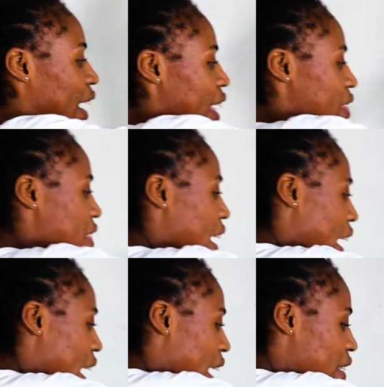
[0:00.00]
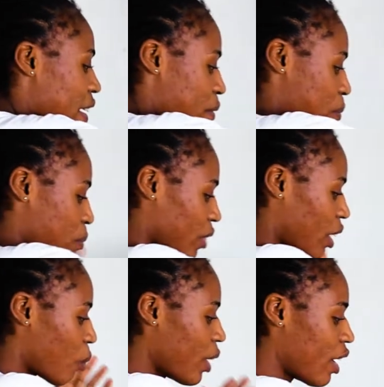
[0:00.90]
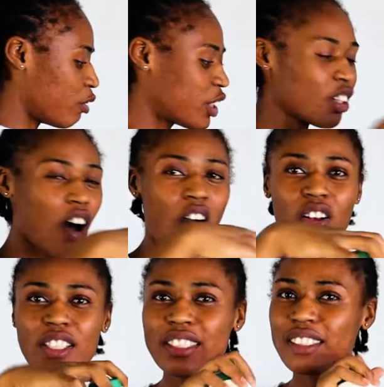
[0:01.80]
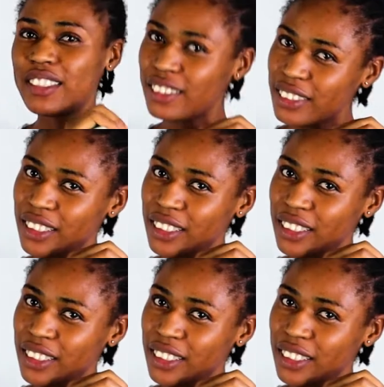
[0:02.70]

And then we have salt.